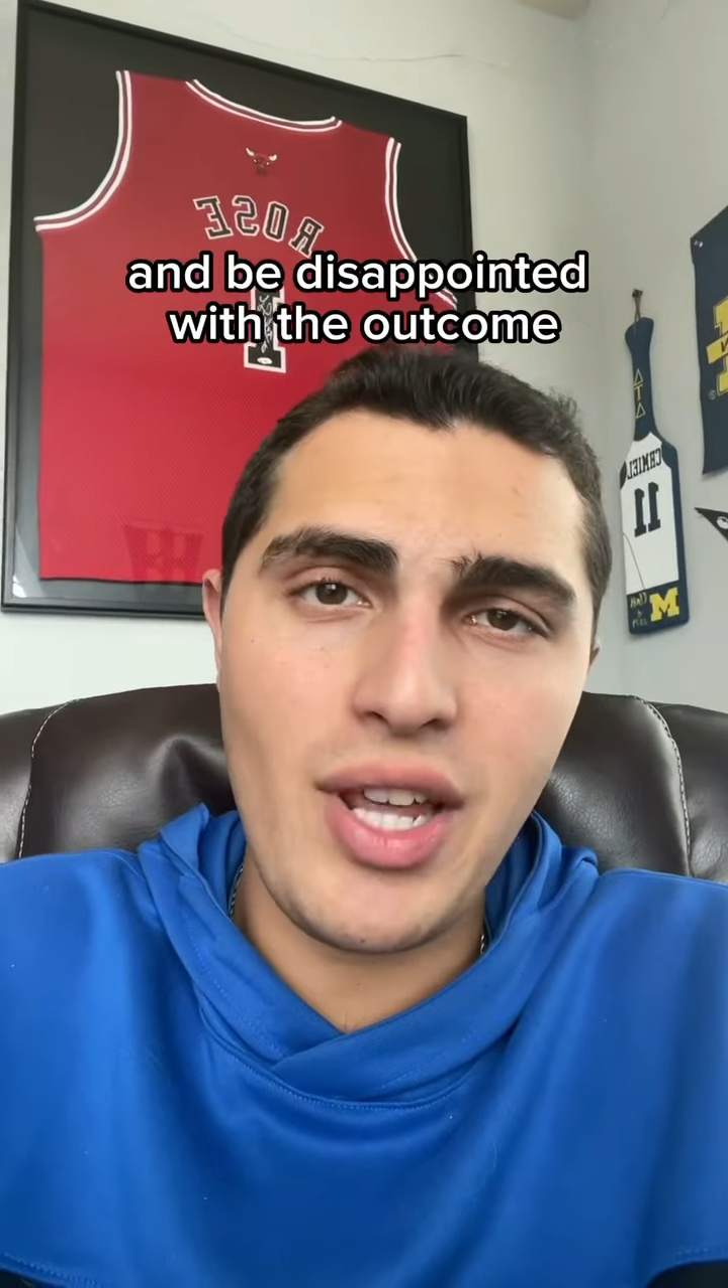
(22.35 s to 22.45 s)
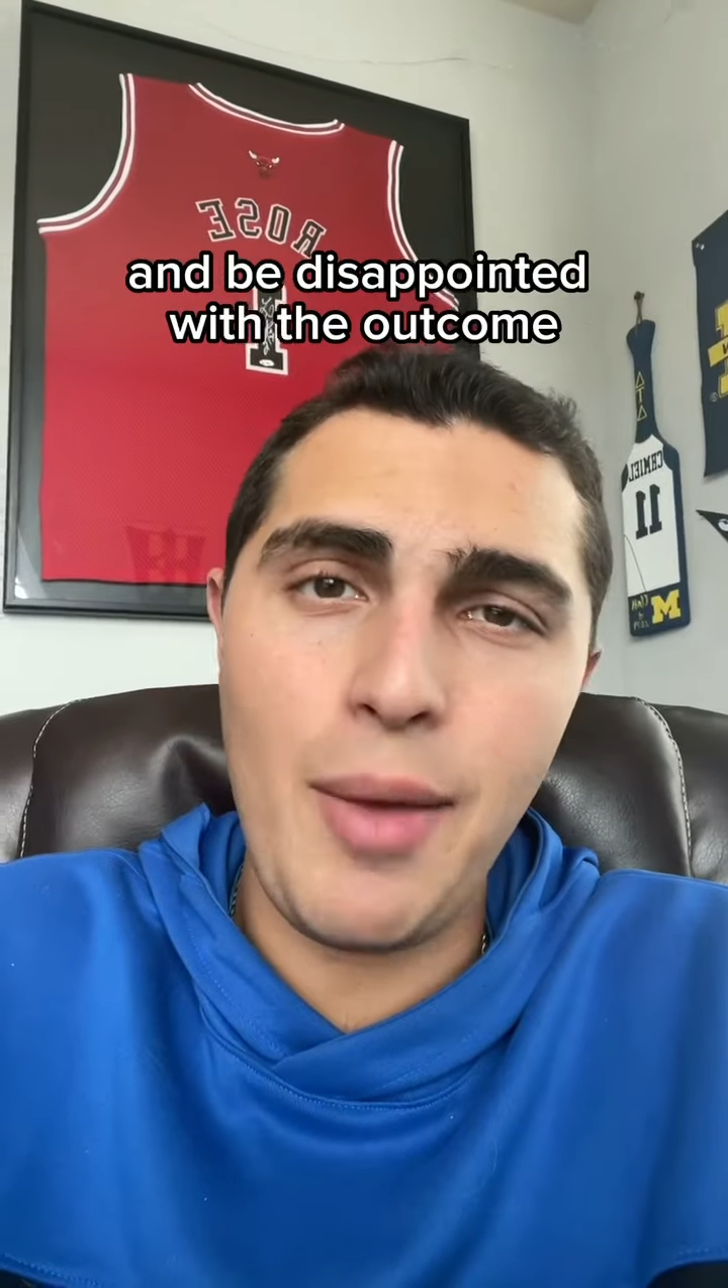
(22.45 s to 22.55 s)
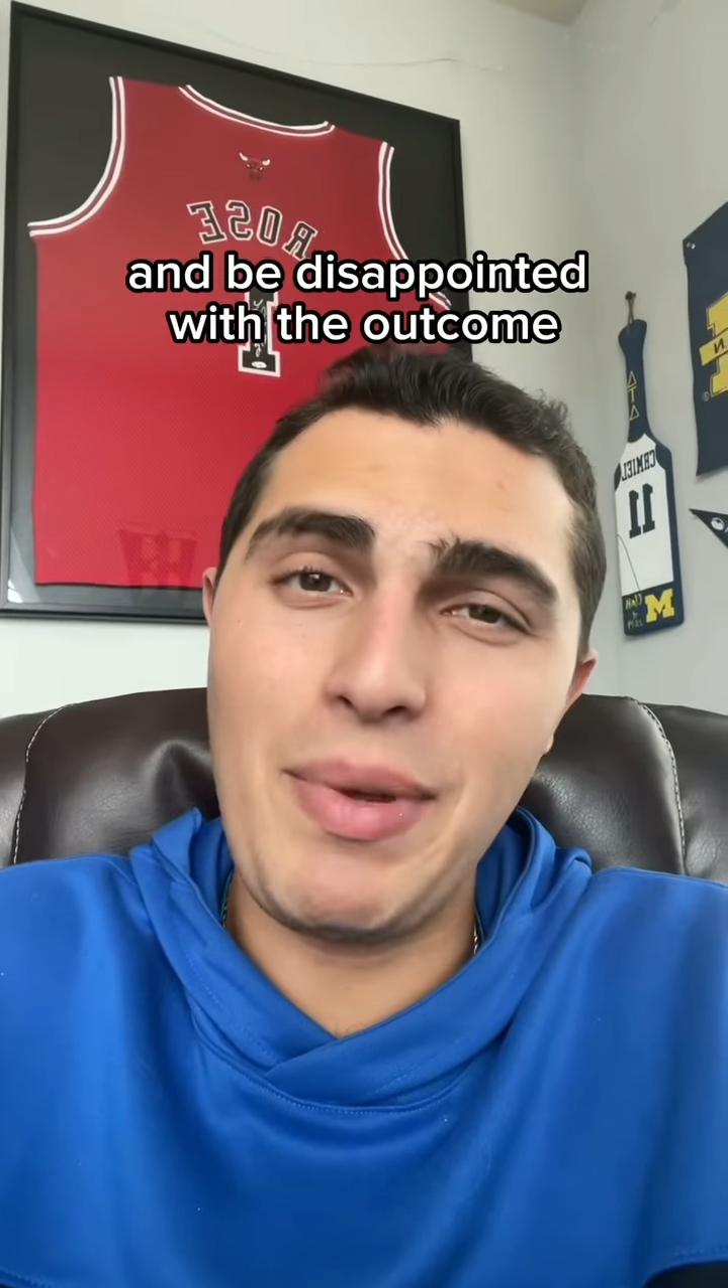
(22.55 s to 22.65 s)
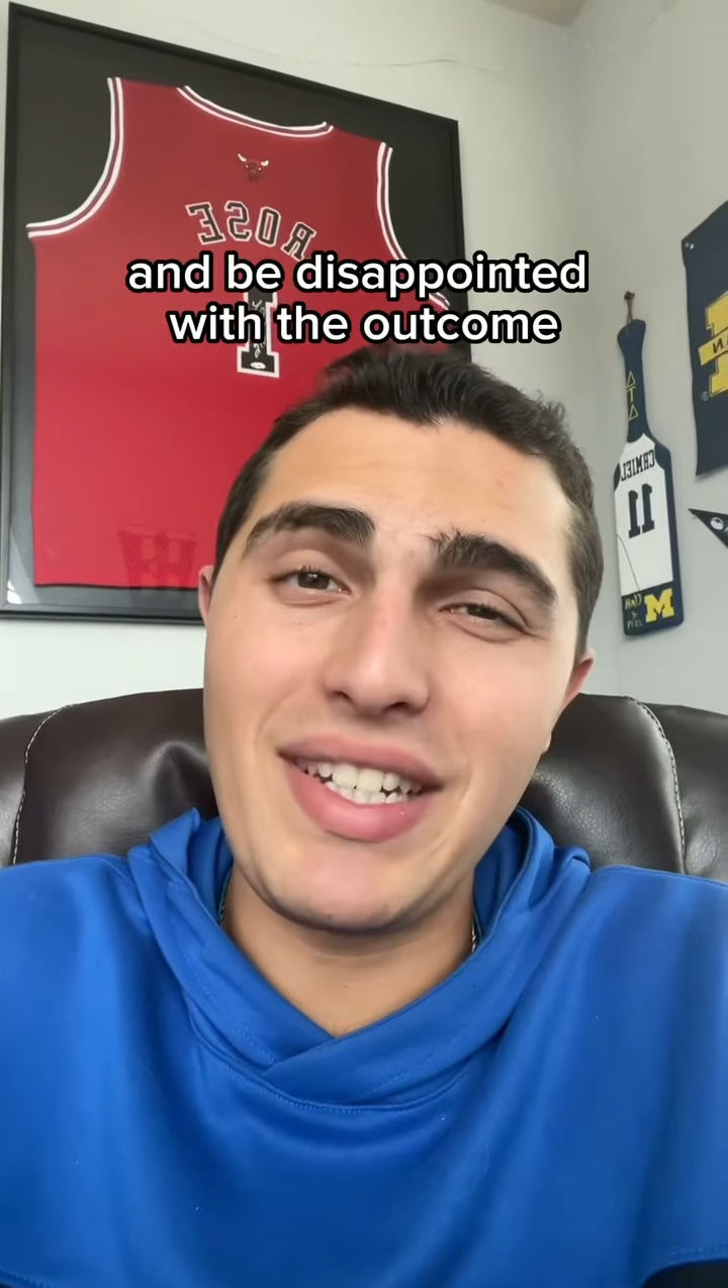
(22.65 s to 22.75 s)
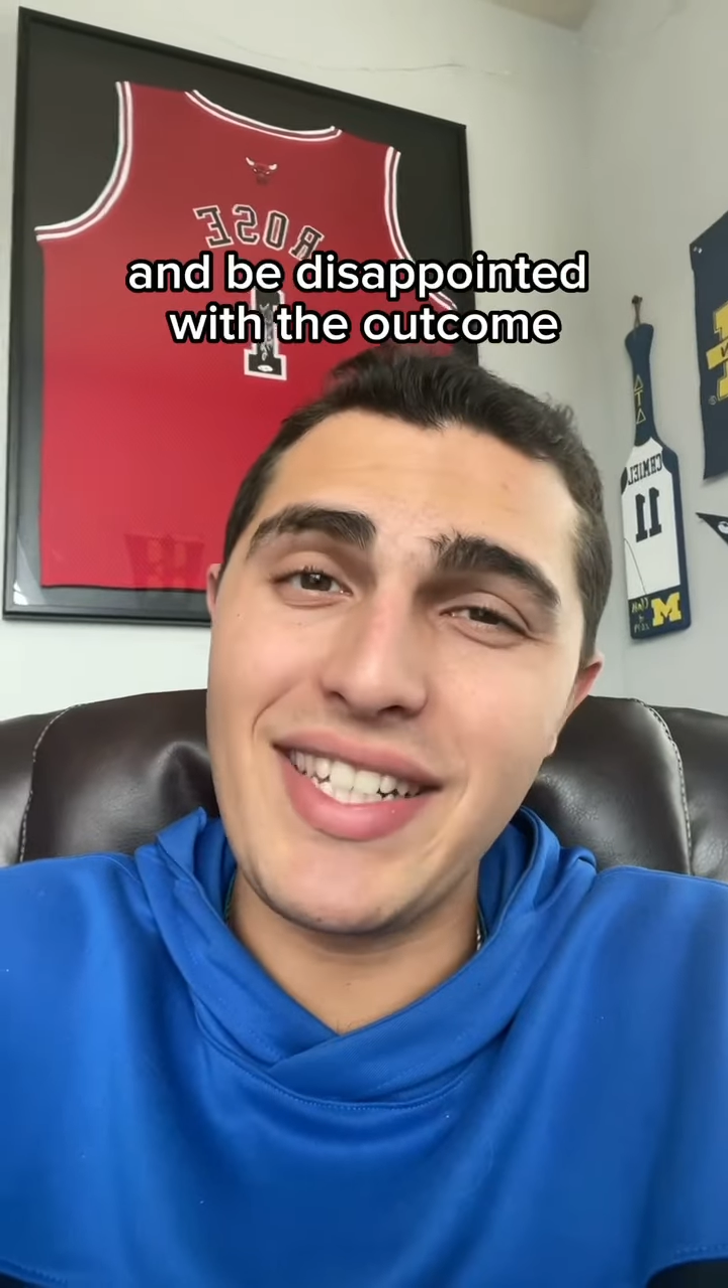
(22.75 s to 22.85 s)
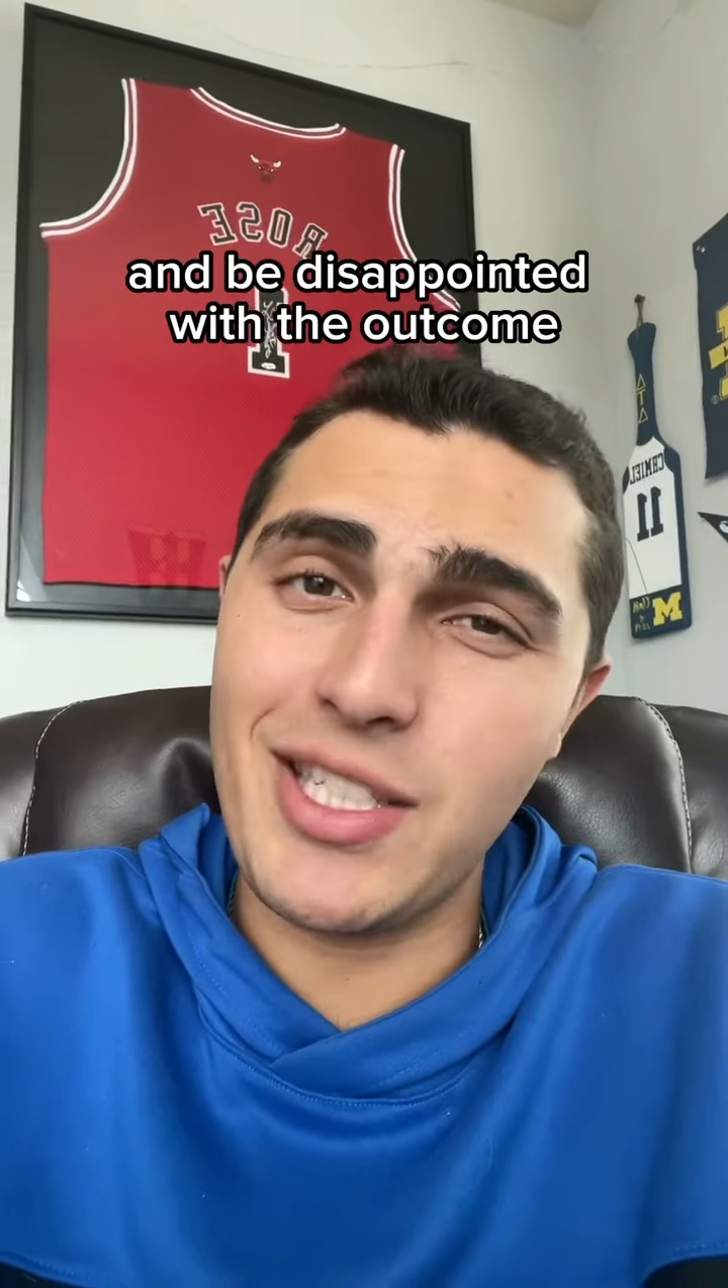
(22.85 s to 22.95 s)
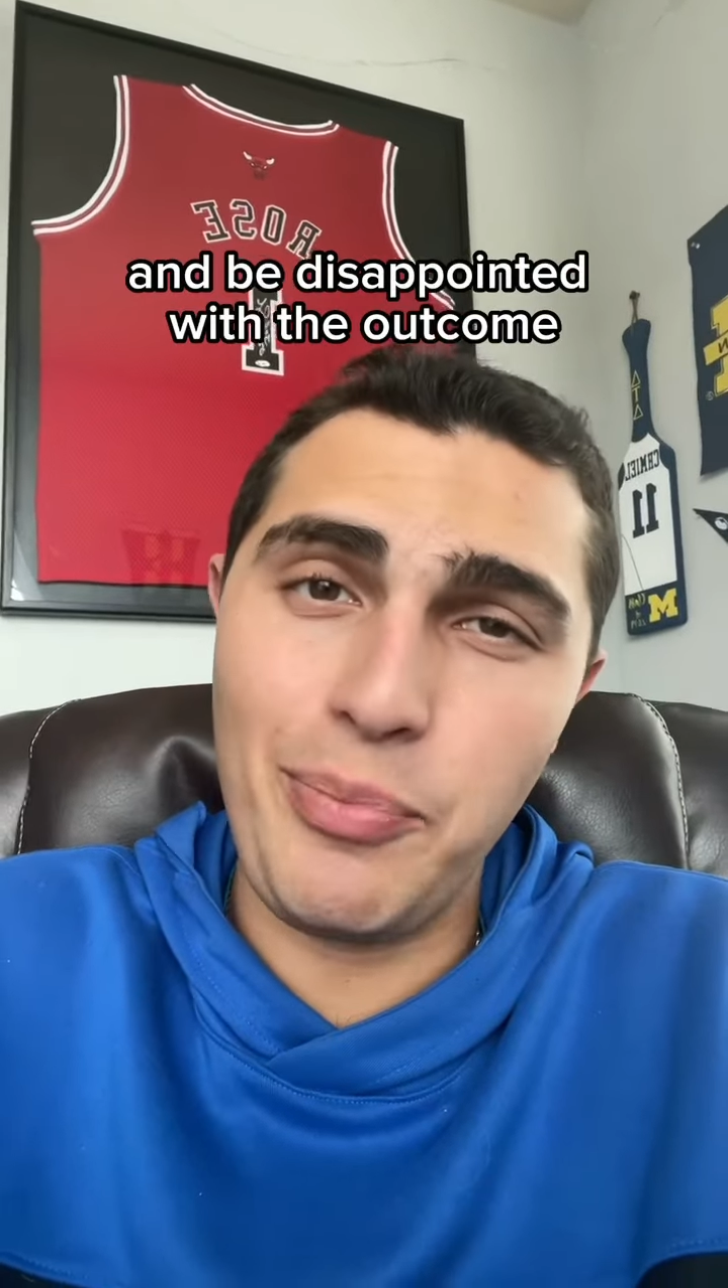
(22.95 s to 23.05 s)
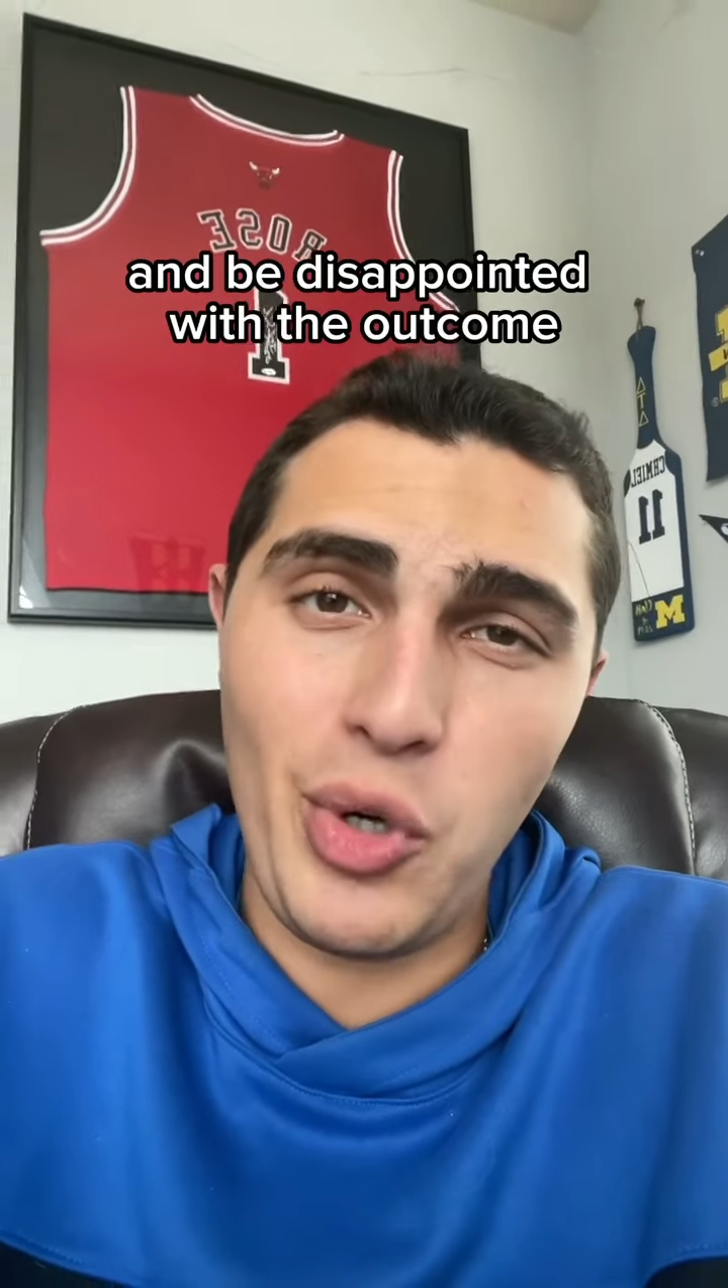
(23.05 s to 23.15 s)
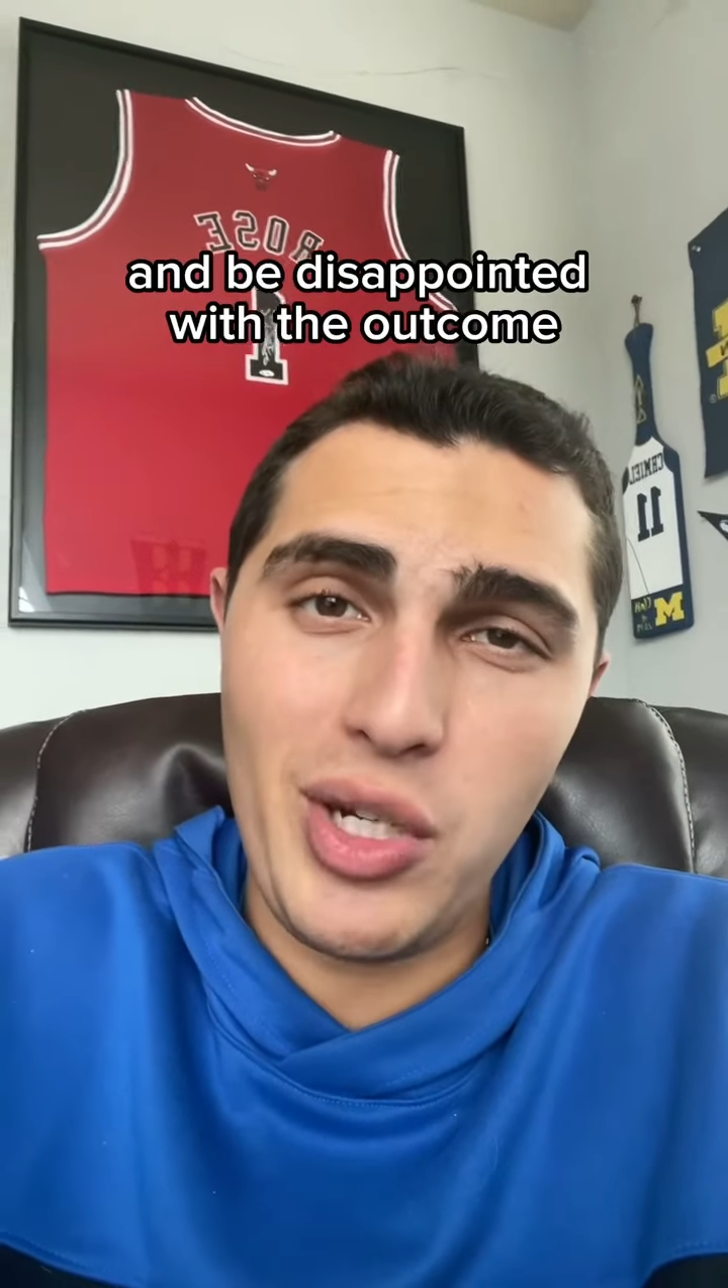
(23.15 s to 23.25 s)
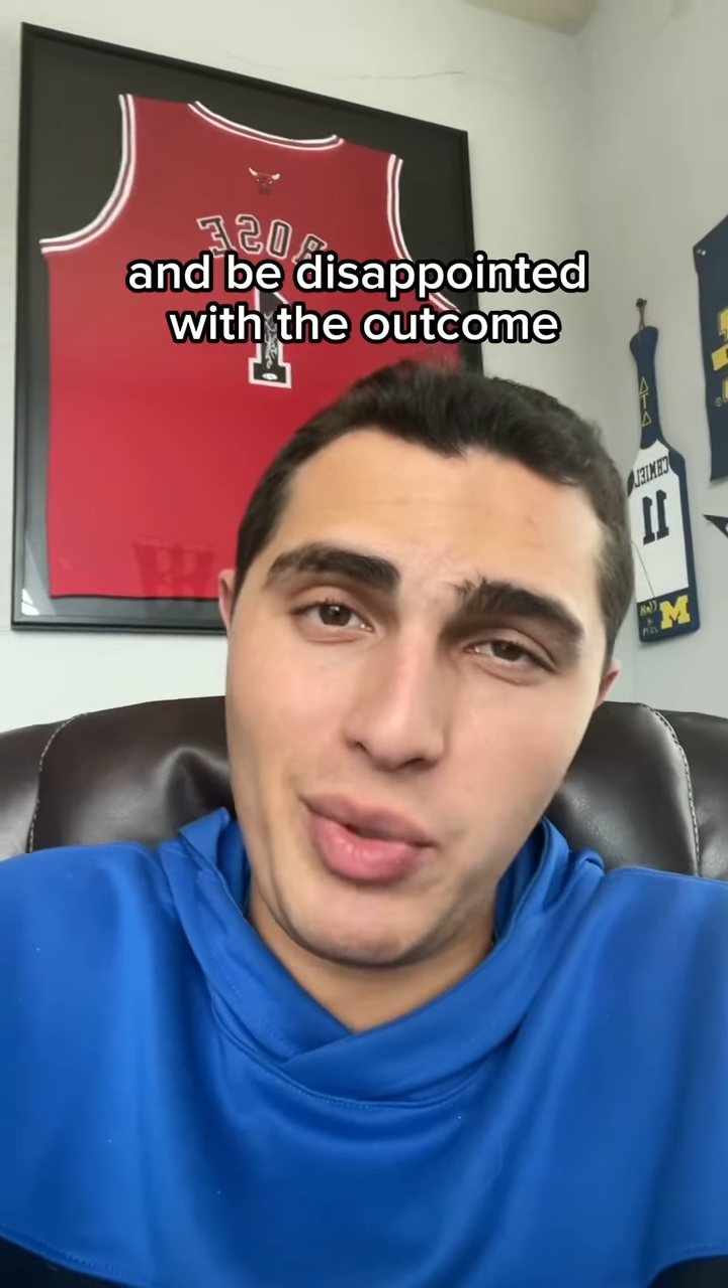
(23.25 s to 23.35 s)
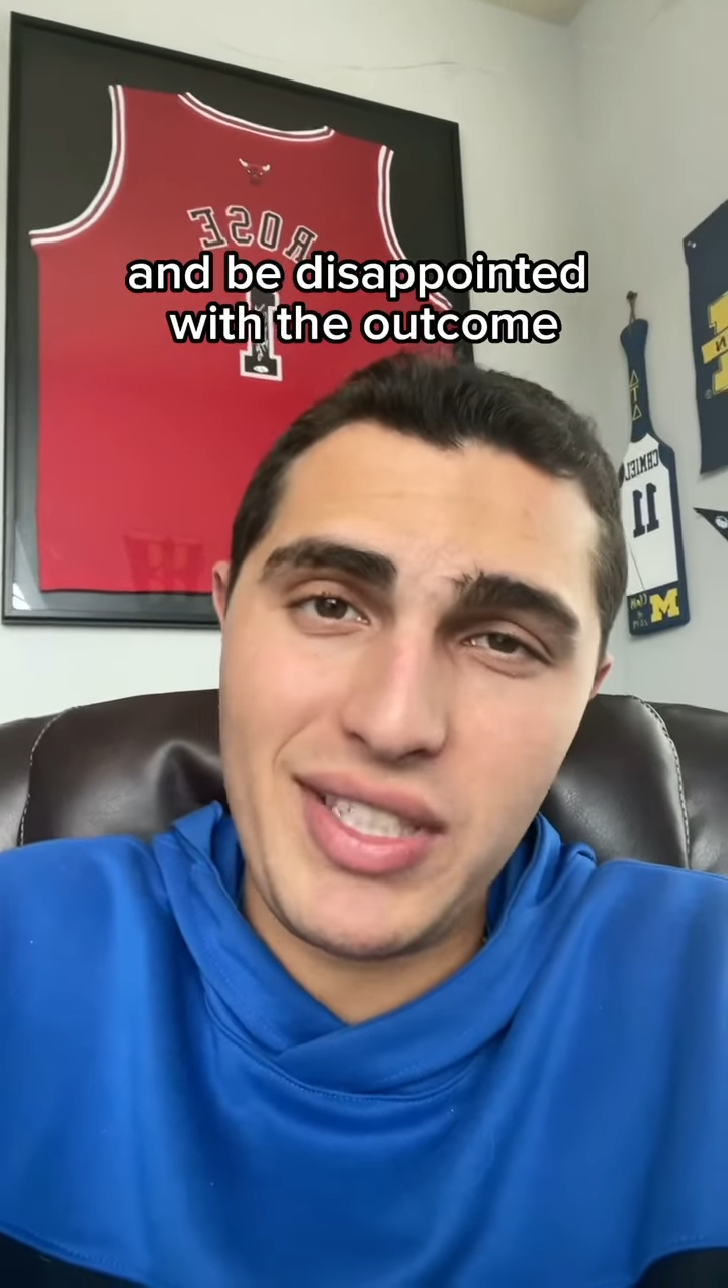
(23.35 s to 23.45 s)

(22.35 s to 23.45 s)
and be disappointed